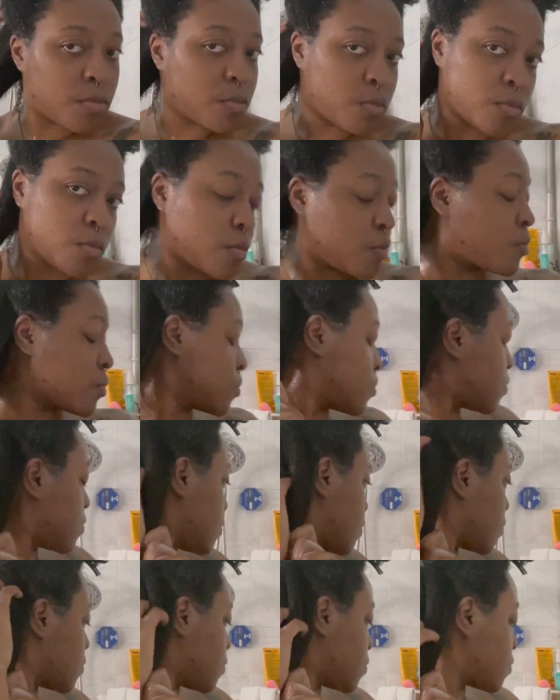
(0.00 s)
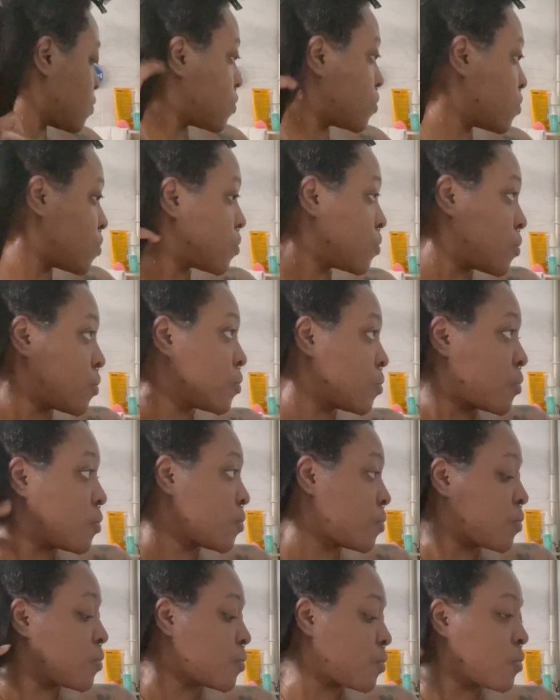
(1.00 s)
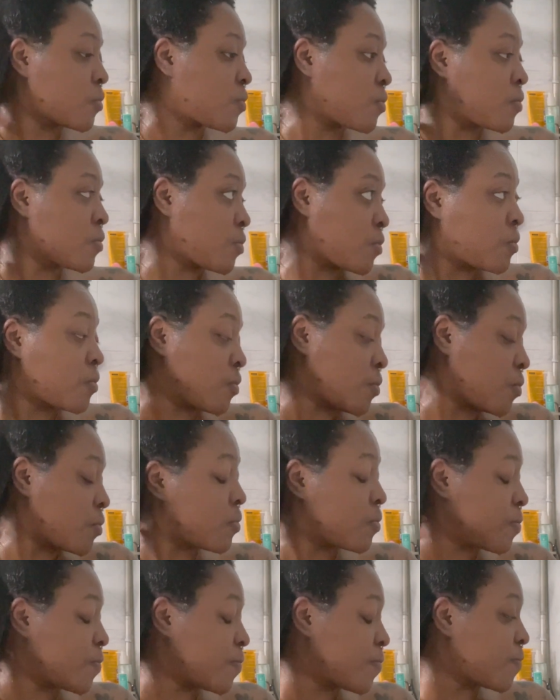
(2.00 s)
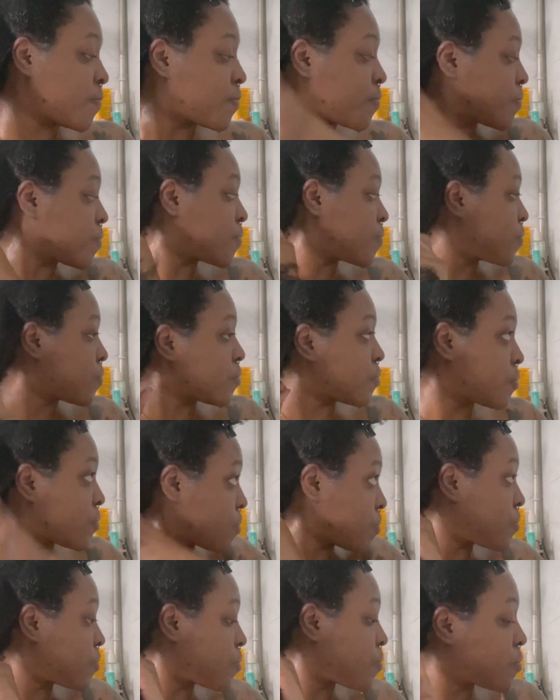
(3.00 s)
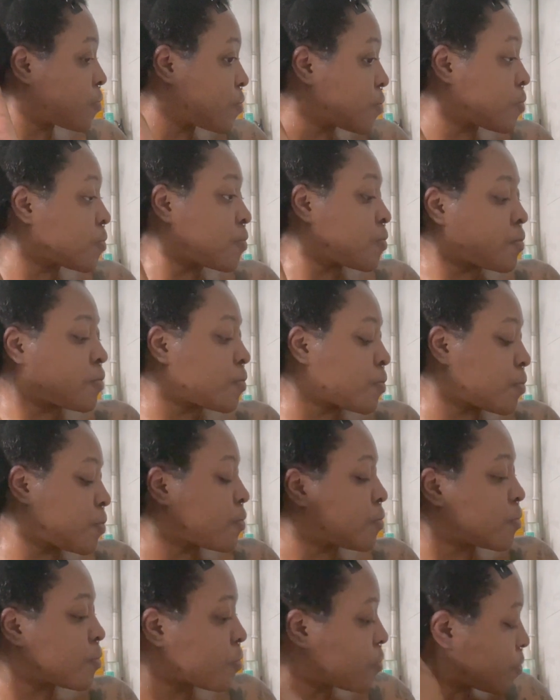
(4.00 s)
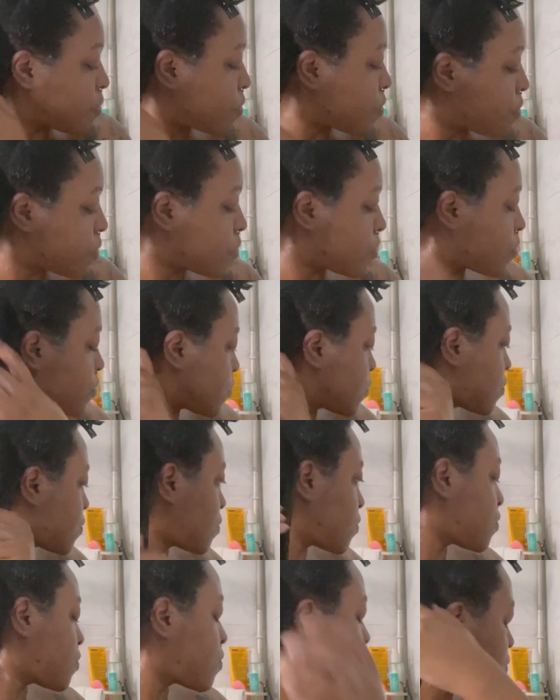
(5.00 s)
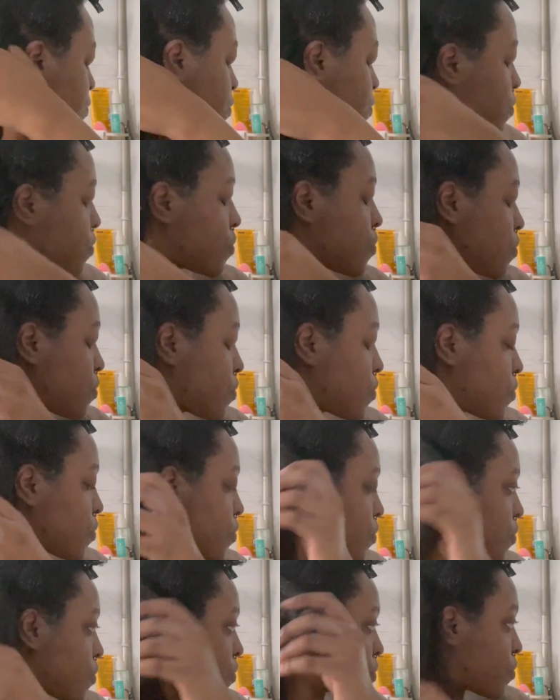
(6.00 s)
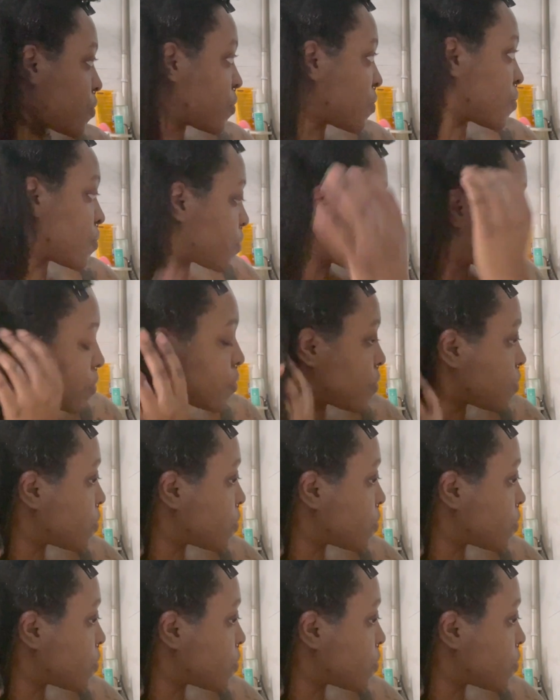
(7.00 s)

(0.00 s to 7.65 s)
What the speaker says: So here you see me really jabbing at my roots. So just like with a comb, you want to start from the bottom of your hair and work your way up.